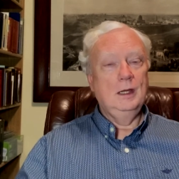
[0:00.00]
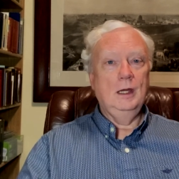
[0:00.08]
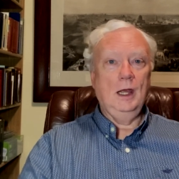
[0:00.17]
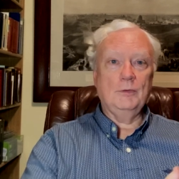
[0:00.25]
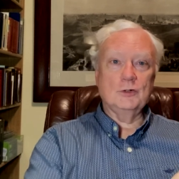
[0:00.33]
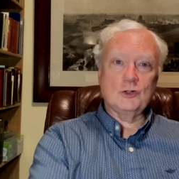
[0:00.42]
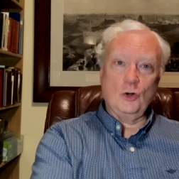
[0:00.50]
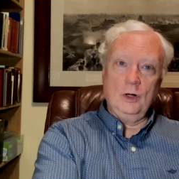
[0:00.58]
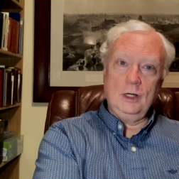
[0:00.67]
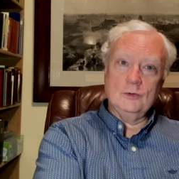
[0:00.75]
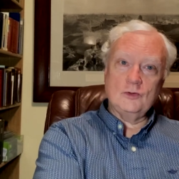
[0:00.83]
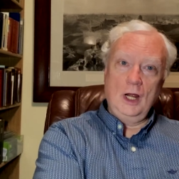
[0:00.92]
And the
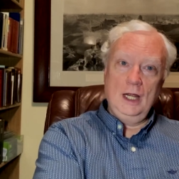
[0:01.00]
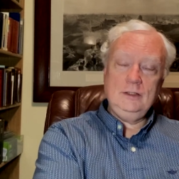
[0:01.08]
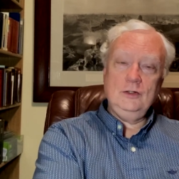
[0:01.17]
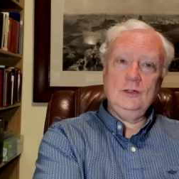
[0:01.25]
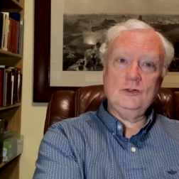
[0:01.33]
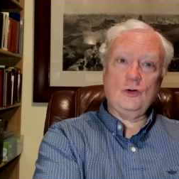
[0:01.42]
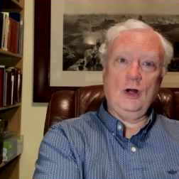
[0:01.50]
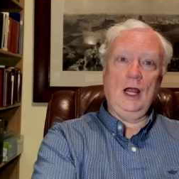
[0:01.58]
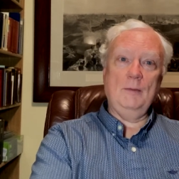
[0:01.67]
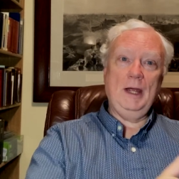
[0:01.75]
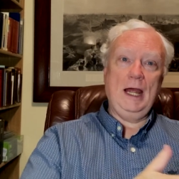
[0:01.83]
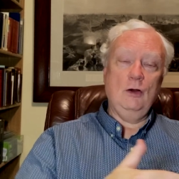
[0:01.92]
story goes on to
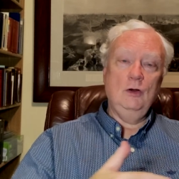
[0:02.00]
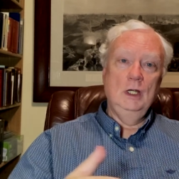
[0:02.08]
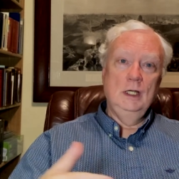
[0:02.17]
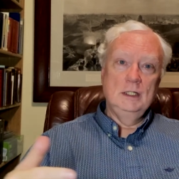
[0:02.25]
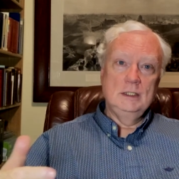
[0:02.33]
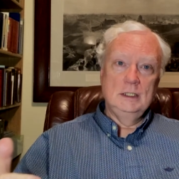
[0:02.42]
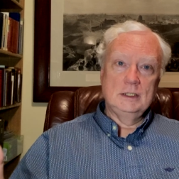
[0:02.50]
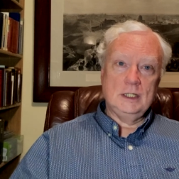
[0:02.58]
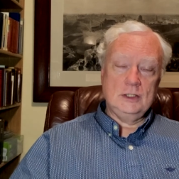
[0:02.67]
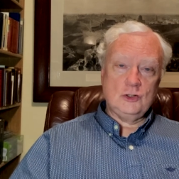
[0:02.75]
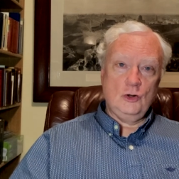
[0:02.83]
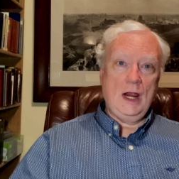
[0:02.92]
describe how
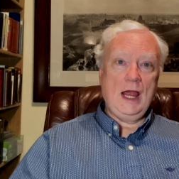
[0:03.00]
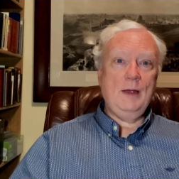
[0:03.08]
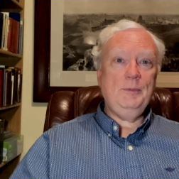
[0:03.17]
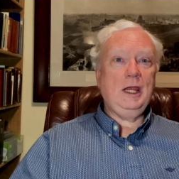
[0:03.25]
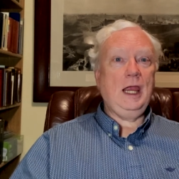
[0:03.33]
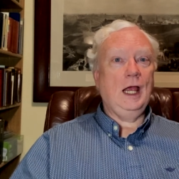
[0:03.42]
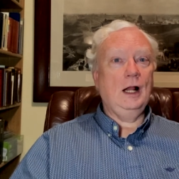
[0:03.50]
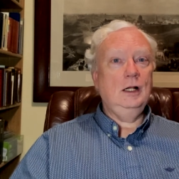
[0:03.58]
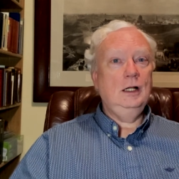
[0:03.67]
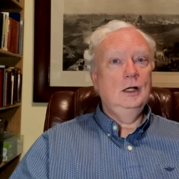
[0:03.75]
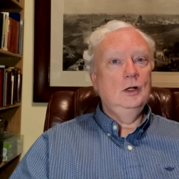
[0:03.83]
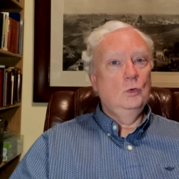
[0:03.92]
Sister
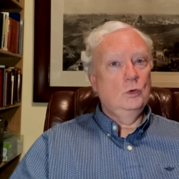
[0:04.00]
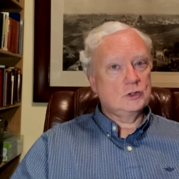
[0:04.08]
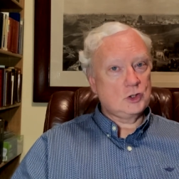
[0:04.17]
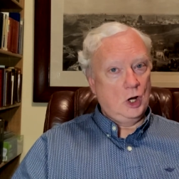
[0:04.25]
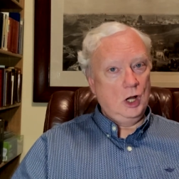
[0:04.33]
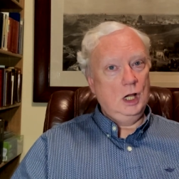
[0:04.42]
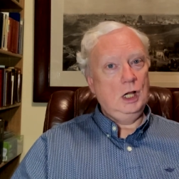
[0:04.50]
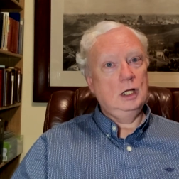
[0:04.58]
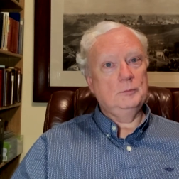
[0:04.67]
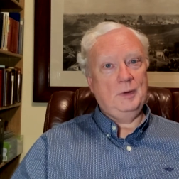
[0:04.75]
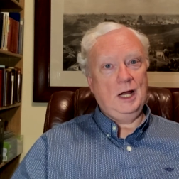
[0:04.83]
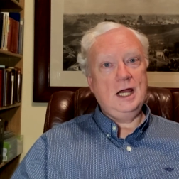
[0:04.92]
Abigail was
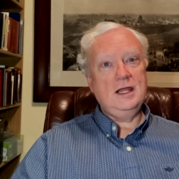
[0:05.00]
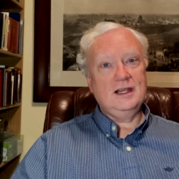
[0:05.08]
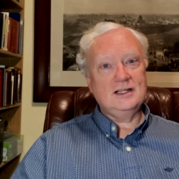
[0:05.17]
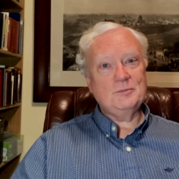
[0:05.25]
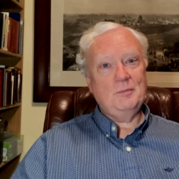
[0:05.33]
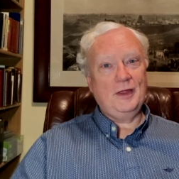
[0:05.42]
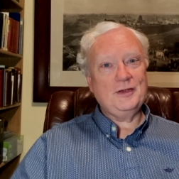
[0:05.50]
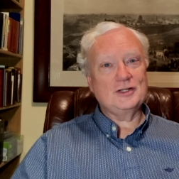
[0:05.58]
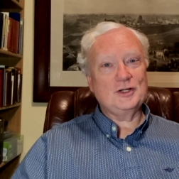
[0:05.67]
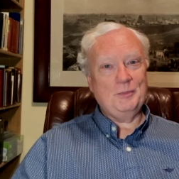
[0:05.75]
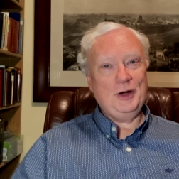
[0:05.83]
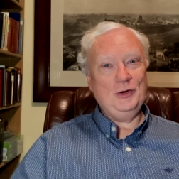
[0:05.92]
called by this Mother
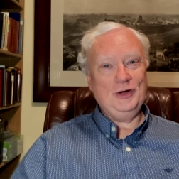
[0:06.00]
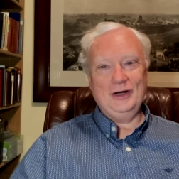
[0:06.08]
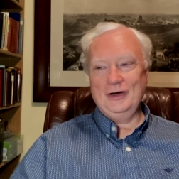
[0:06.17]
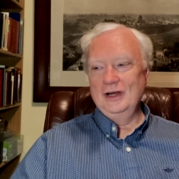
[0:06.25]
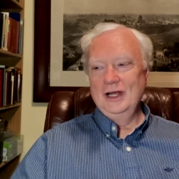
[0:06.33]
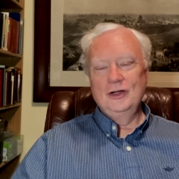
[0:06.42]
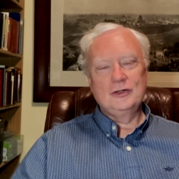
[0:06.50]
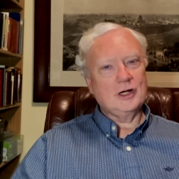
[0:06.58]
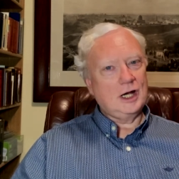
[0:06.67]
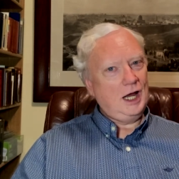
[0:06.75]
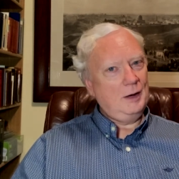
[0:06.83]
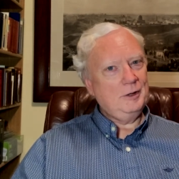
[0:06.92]
Superior to
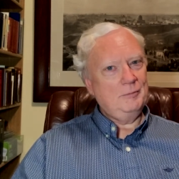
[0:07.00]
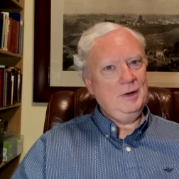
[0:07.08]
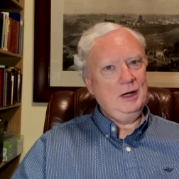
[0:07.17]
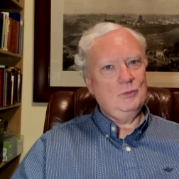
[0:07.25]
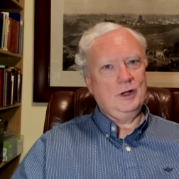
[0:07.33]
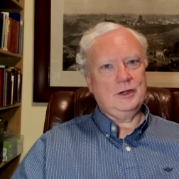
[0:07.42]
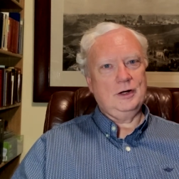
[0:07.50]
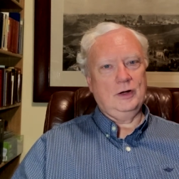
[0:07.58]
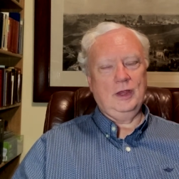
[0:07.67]
come and meet with her.